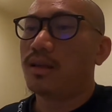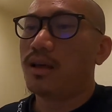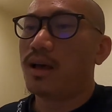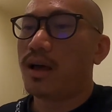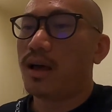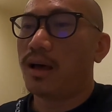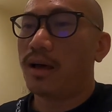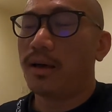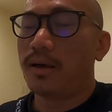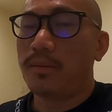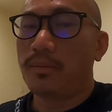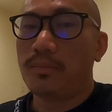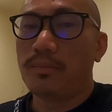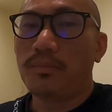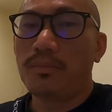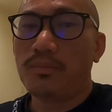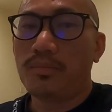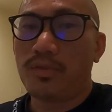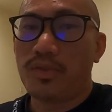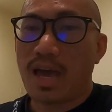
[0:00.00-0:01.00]

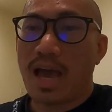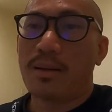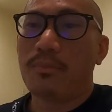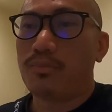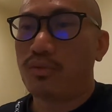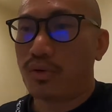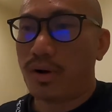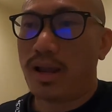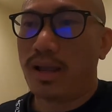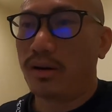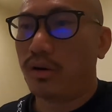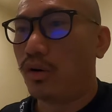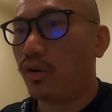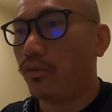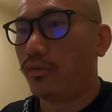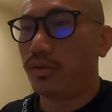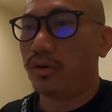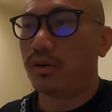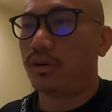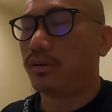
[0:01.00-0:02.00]
that brand
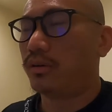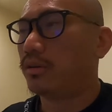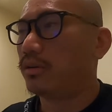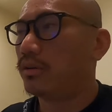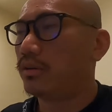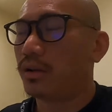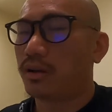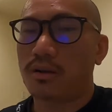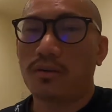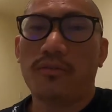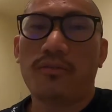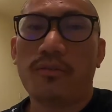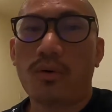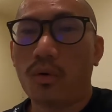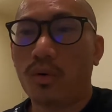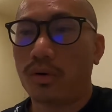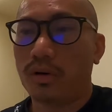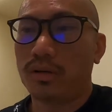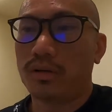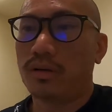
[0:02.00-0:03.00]
over like a
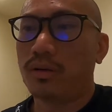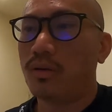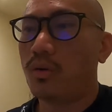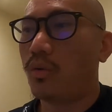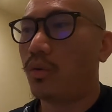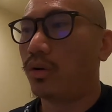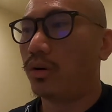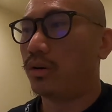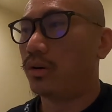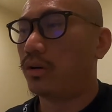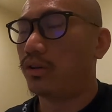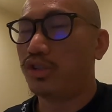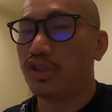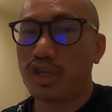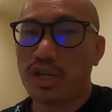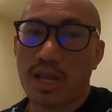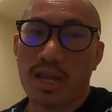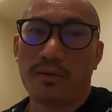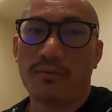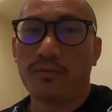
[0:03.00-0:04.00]
Ford or a
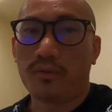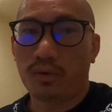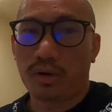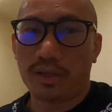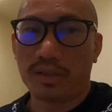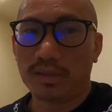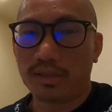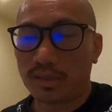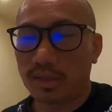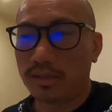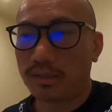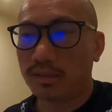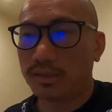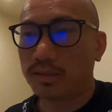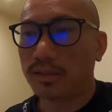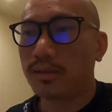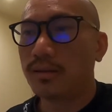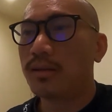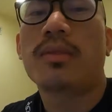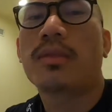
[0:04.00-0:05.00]
GM, for
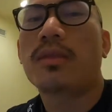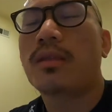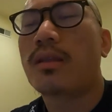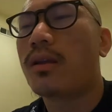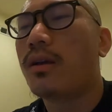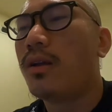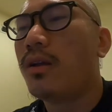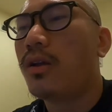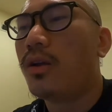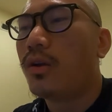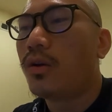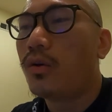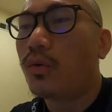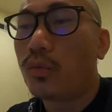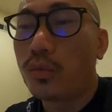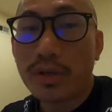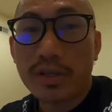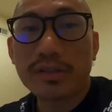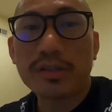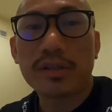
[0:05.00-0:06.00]
instance.
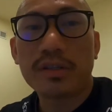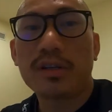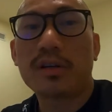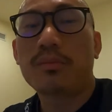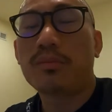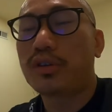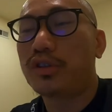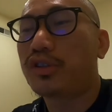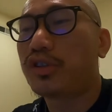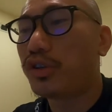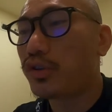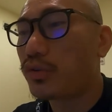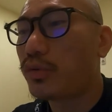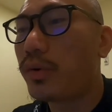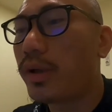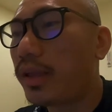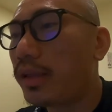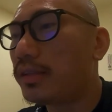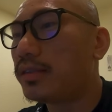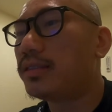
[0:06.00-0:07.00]
Reason number
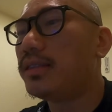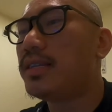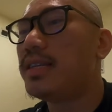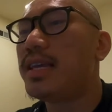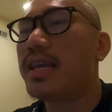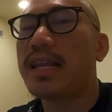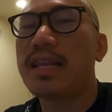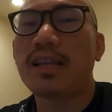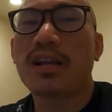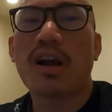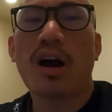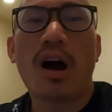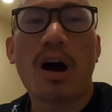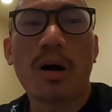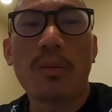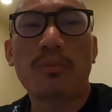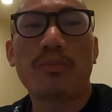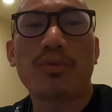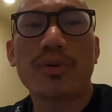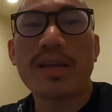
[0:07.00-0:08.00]
two is the
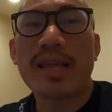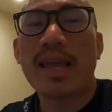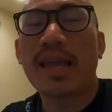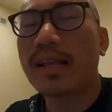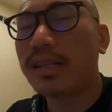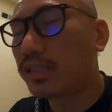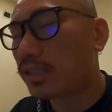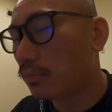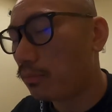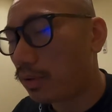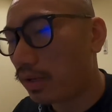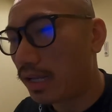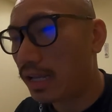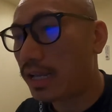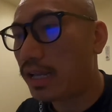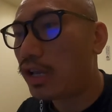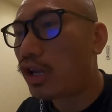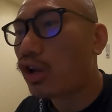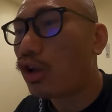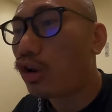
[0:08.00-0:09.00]

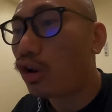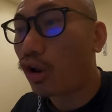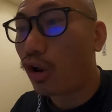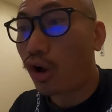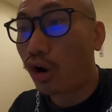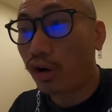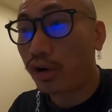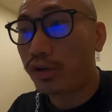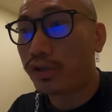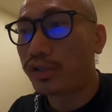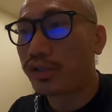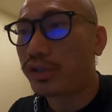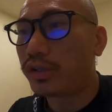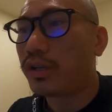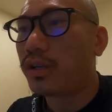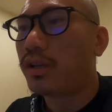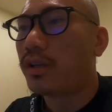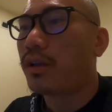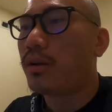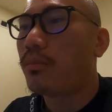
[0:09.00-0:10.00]
incomprehensibly large
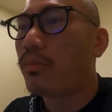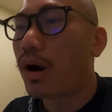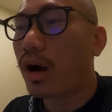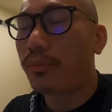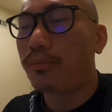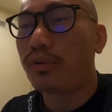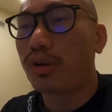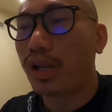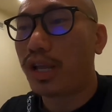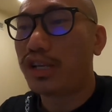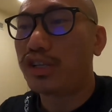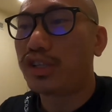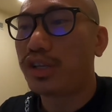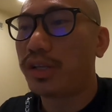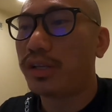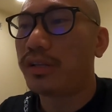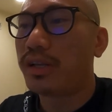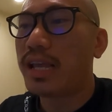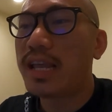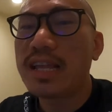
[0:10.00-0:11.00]

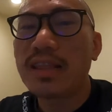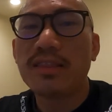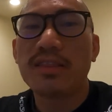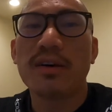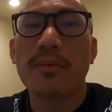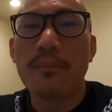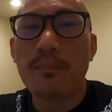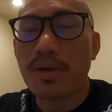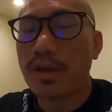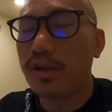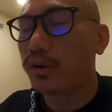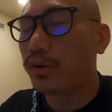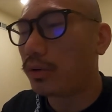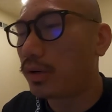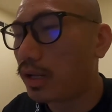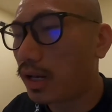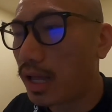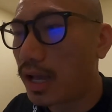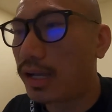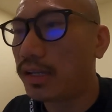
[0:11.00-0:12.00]
population in the middle
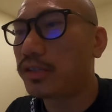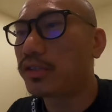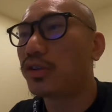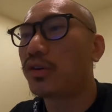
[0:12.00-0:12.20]
class.